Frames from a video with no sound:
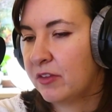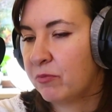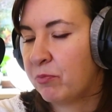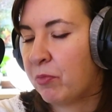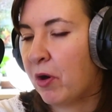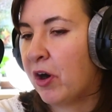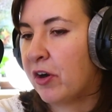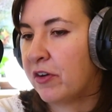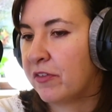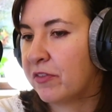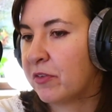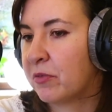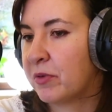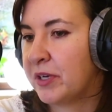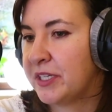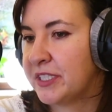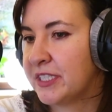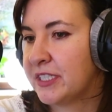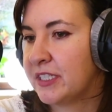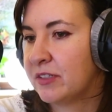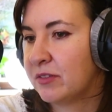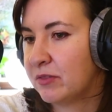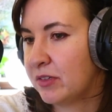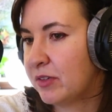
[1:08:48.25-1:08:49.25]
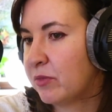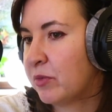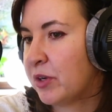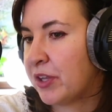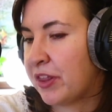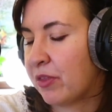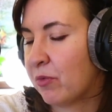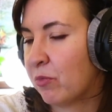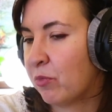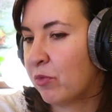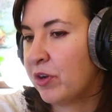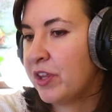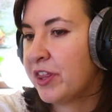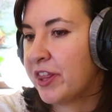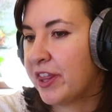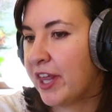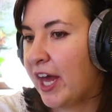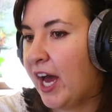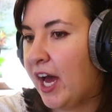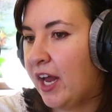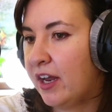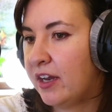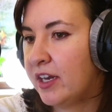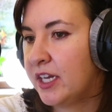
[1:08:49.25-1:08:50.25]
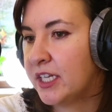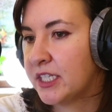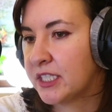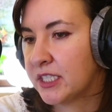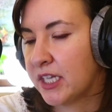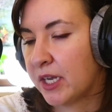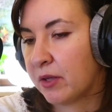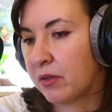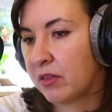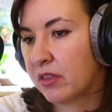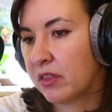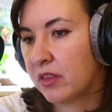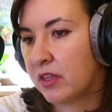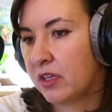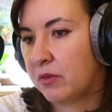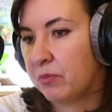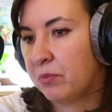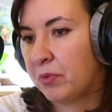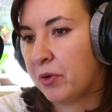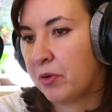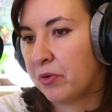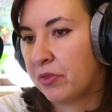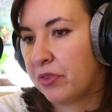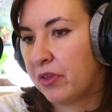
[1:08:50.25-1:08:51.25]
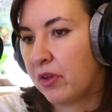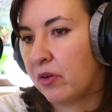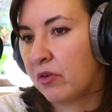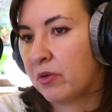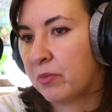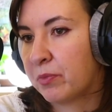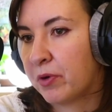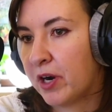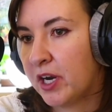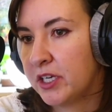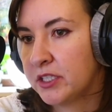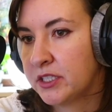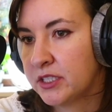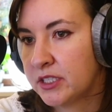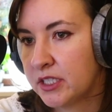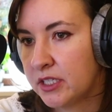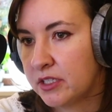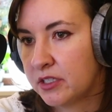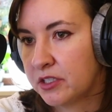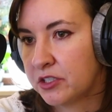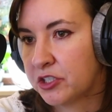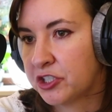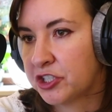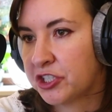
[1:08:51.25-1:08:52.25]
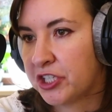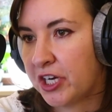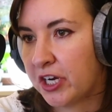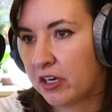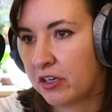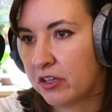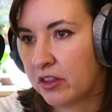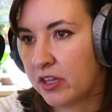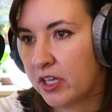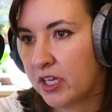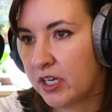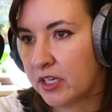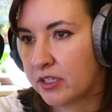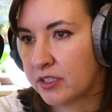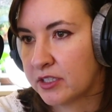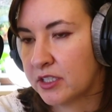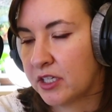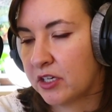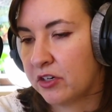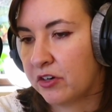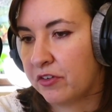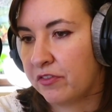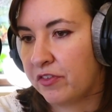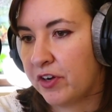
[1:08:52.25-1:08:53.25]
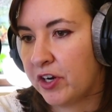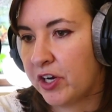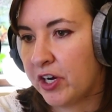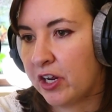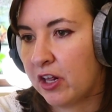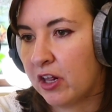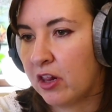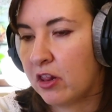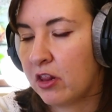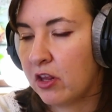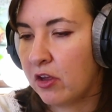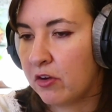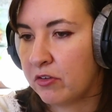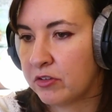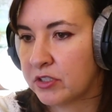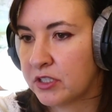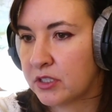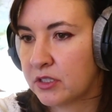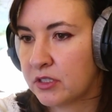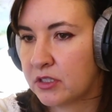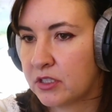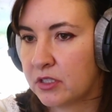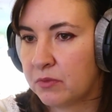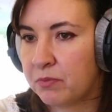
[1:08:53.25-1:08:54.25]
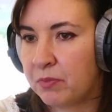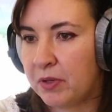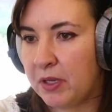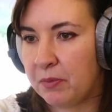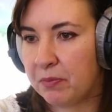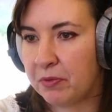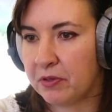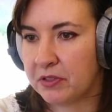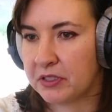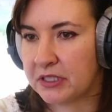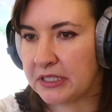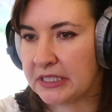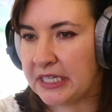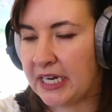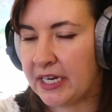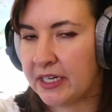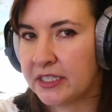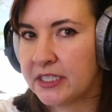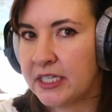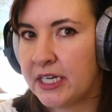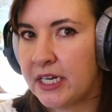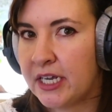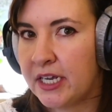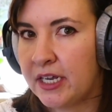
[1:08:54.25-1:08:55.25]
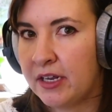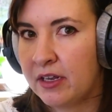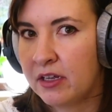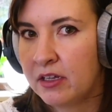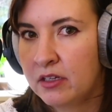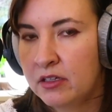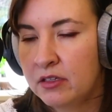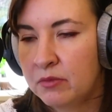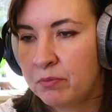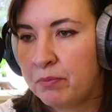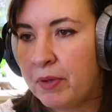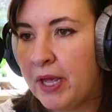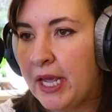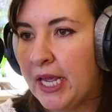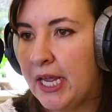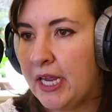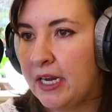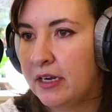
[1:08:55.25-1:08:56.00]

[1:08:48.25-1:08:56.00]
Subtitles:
part of the reason with that is like that both you and Preston share things that are very close to people's day-to-day pain.